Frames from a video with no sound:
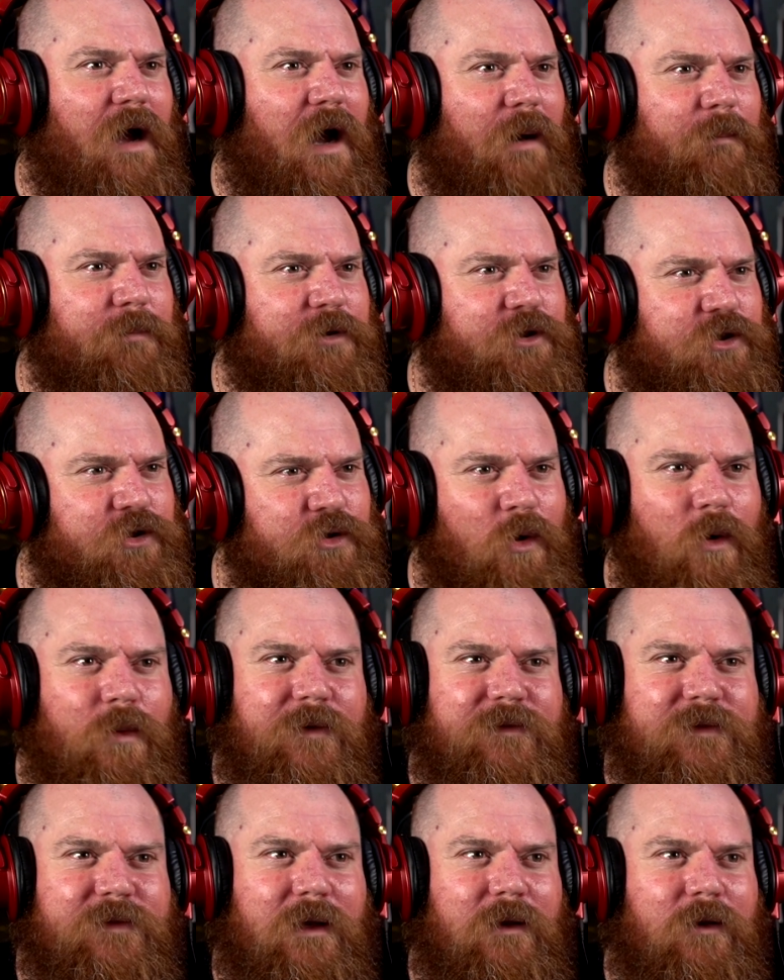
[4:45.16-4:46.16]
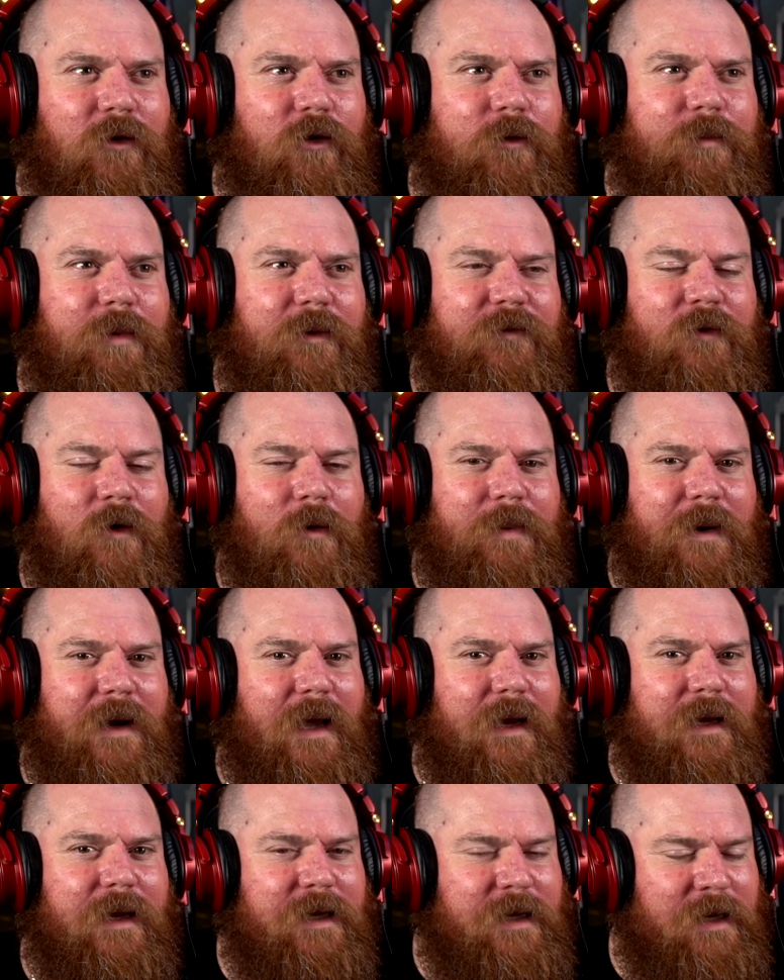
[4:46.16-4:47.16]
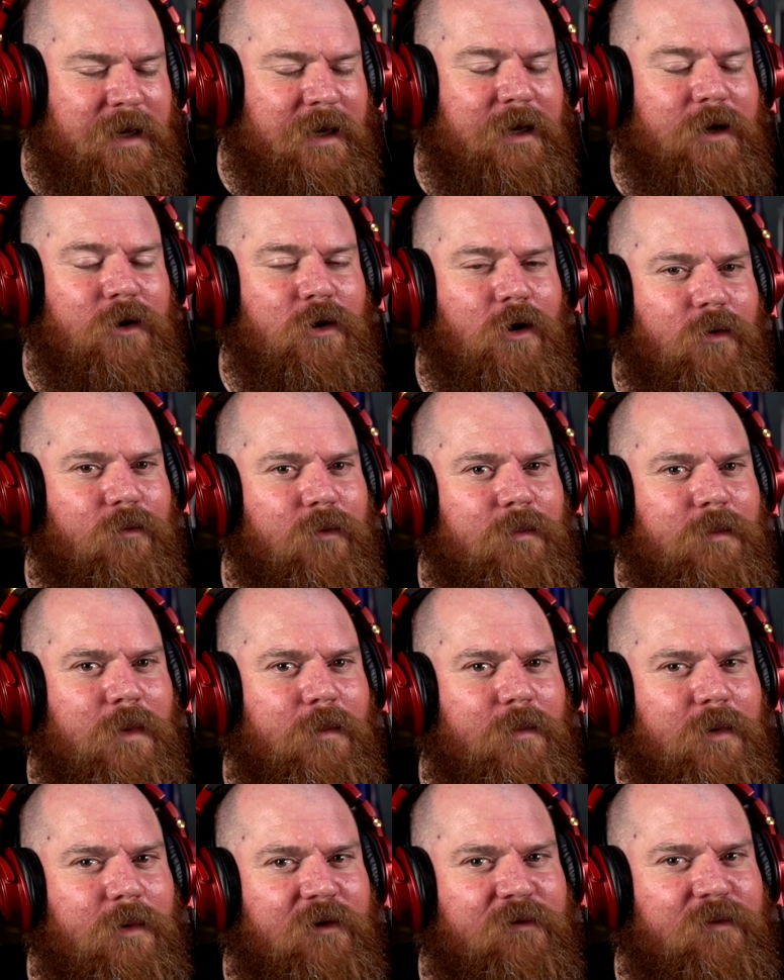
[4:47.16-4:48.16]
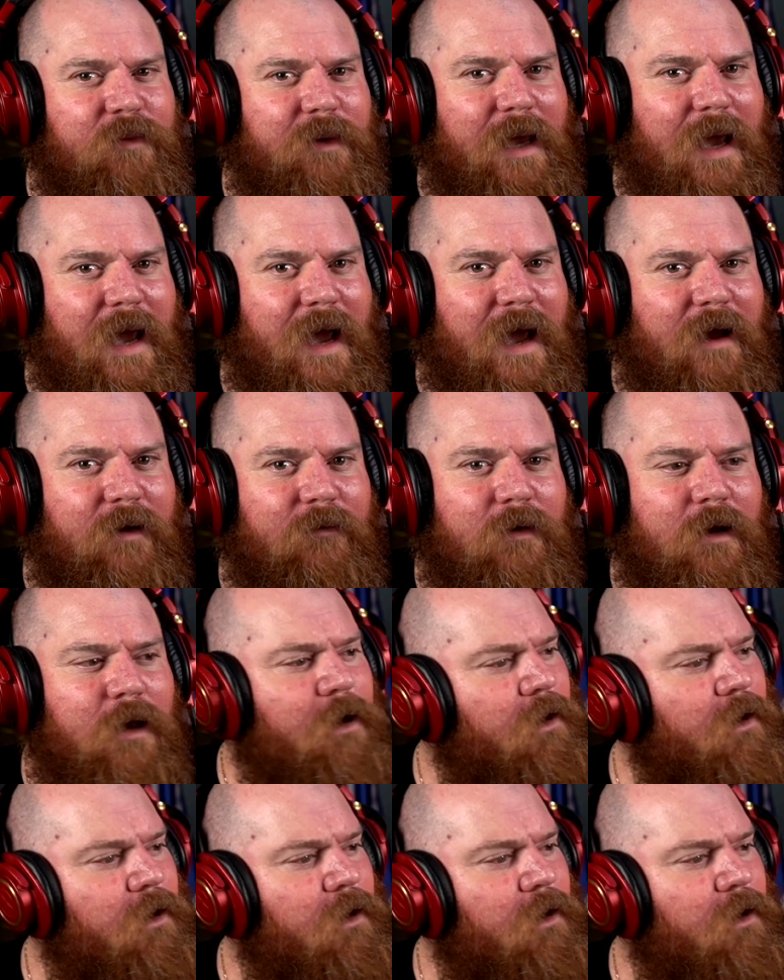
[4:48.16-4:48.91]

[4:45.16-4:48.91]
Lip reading: sure we've done Luke before, but I cannot remember if we have.